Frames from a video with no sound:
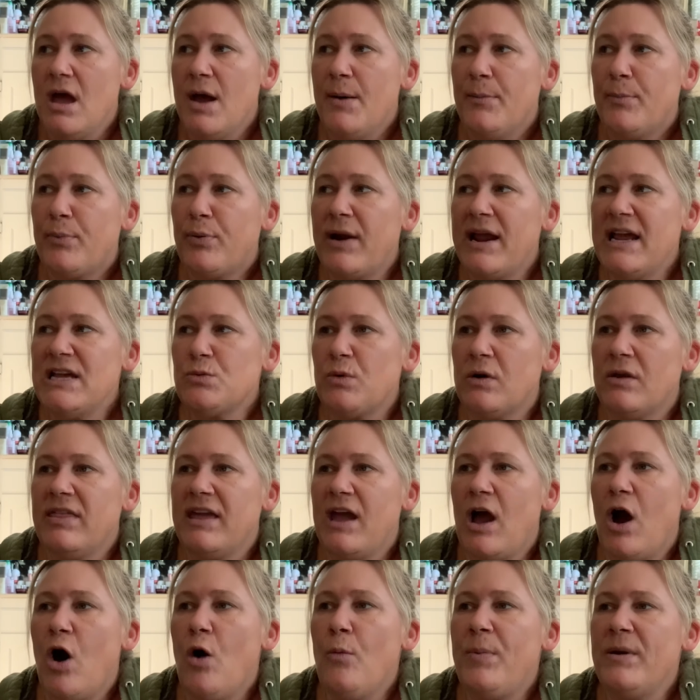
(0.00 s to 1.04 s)

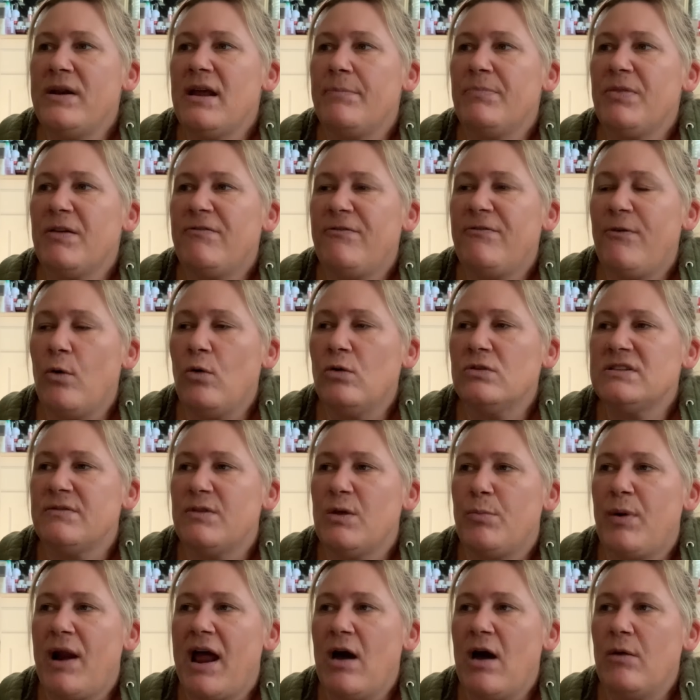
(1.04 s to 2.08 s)
Praiseworthy opened up the folds of the
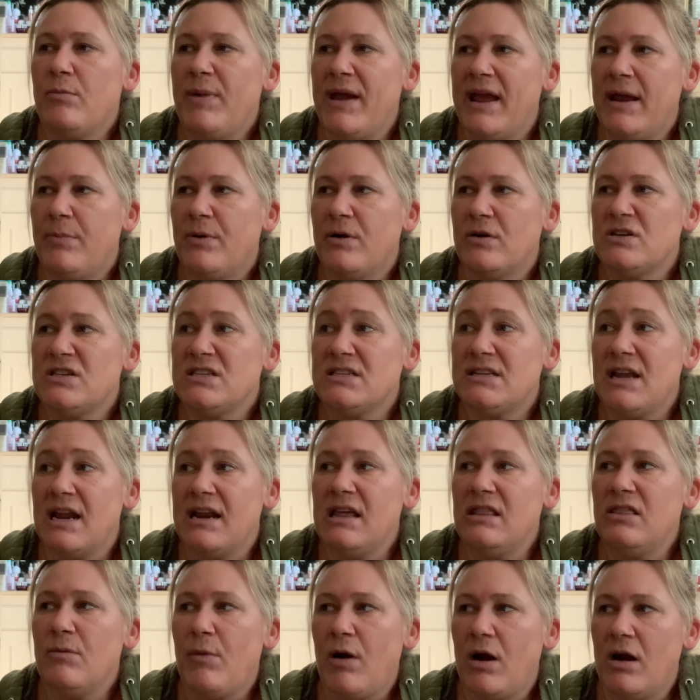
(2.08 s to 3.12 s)
brown paper,
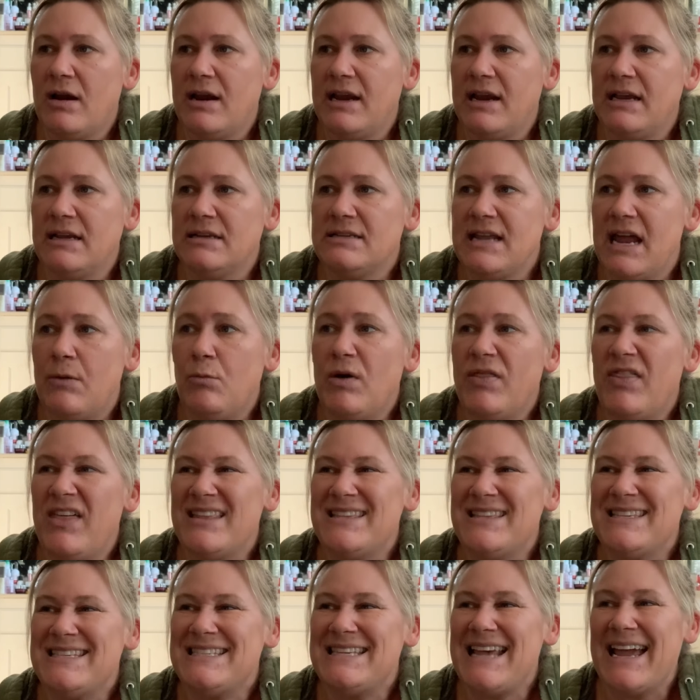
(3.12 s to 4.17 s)
studied the markings, and
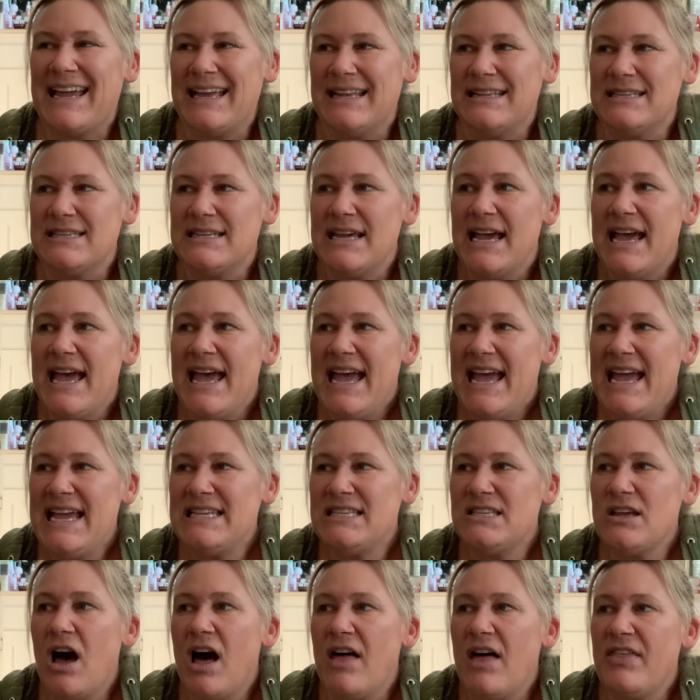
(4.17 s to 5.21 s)
within seconds he
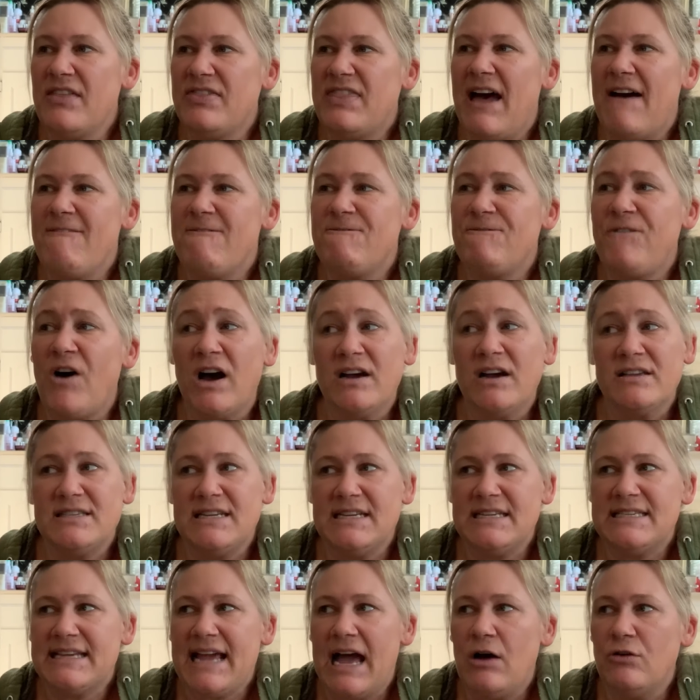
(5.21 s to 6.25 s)
saw that that foxy
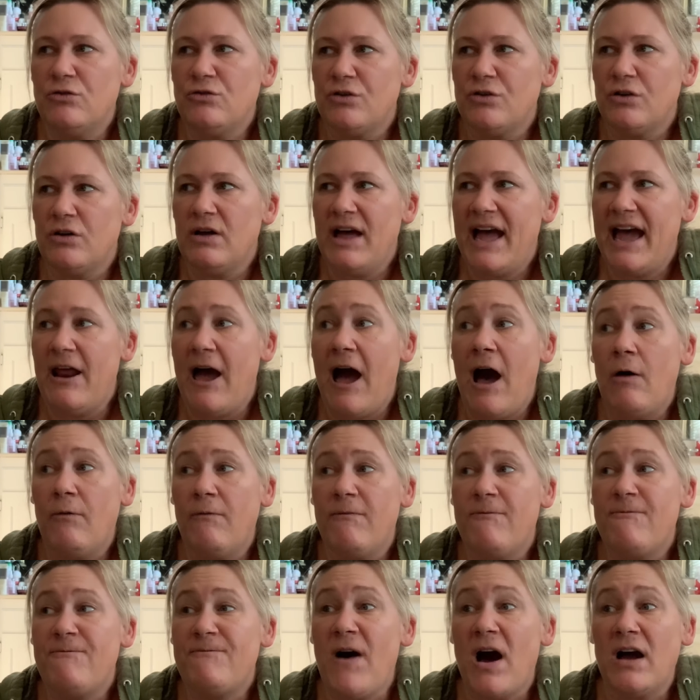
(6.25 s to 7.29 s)
scoundrel had
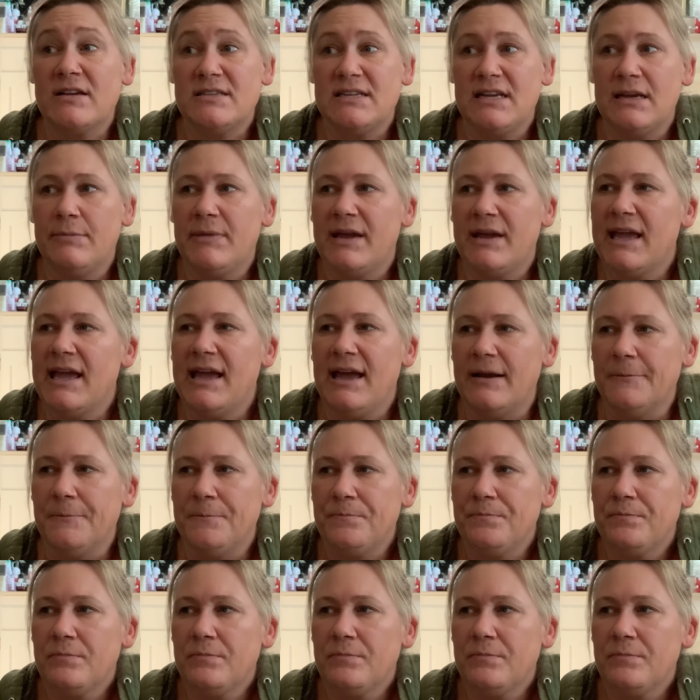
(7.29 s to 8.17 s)
outfoxed him again.